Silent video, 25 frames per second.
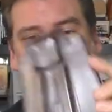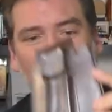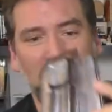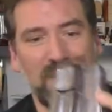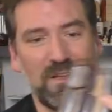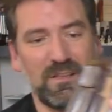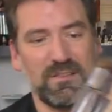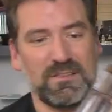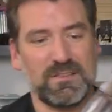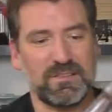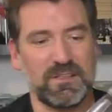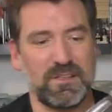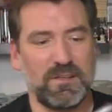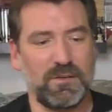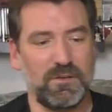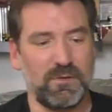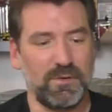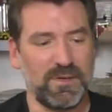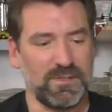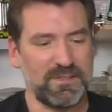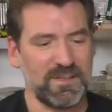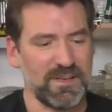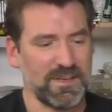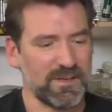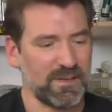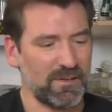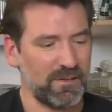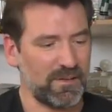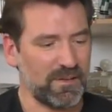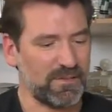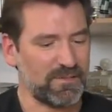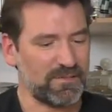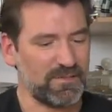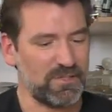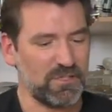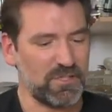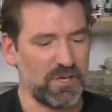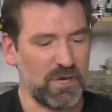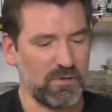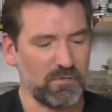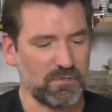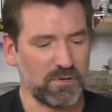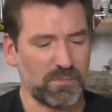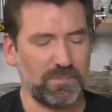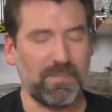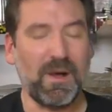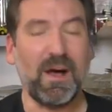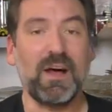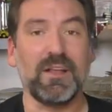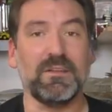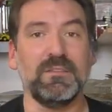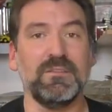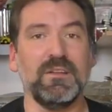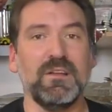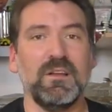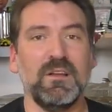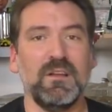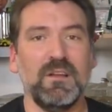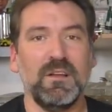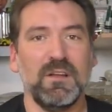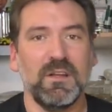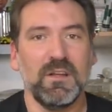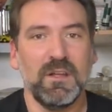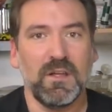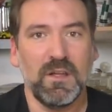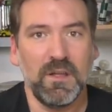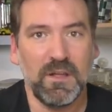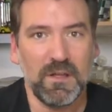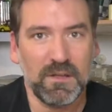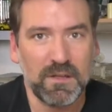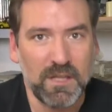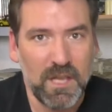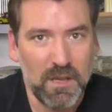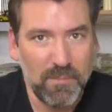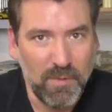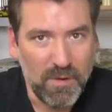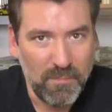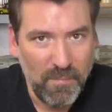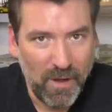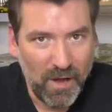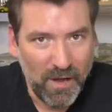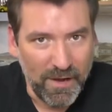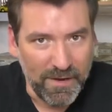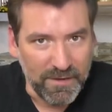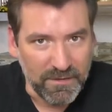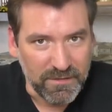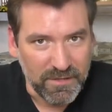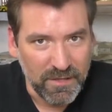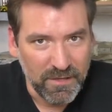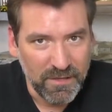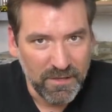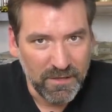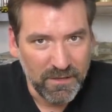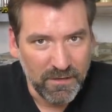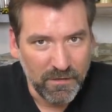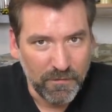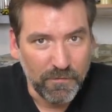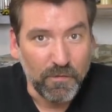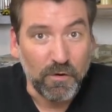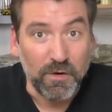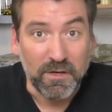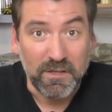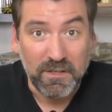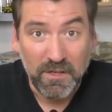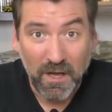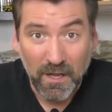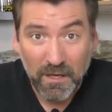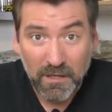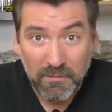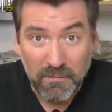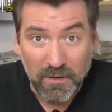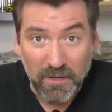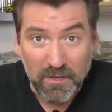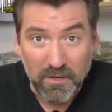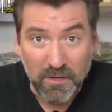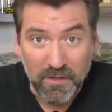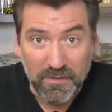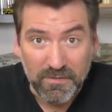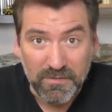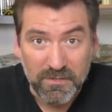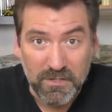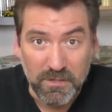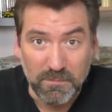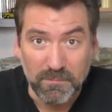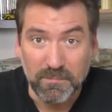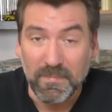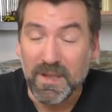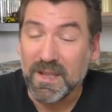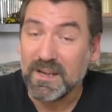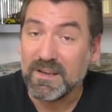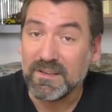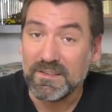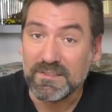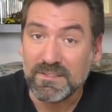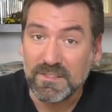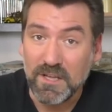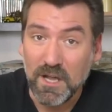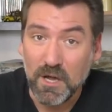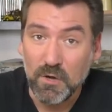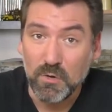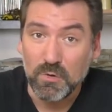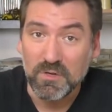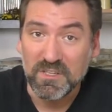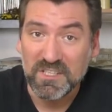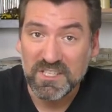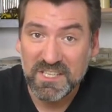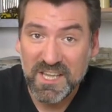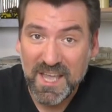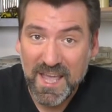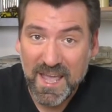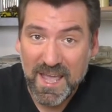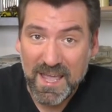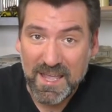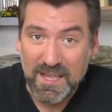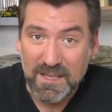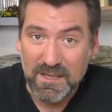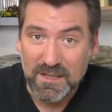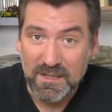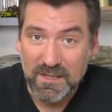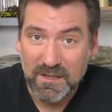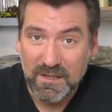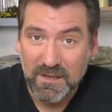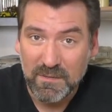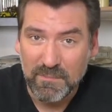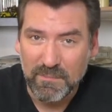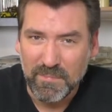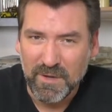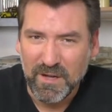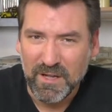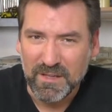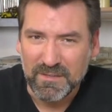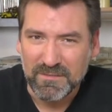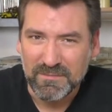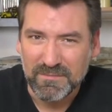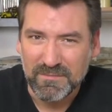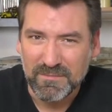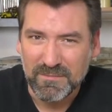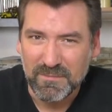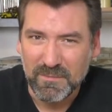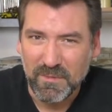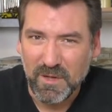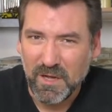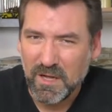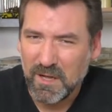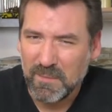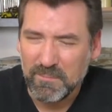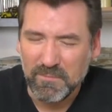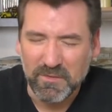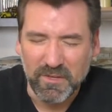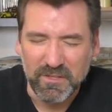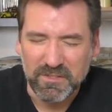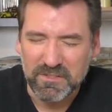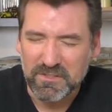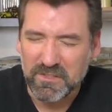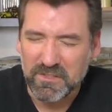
It's a ridiculous joke, but keep in mind, for a carnival costume, it is okay, but I'm not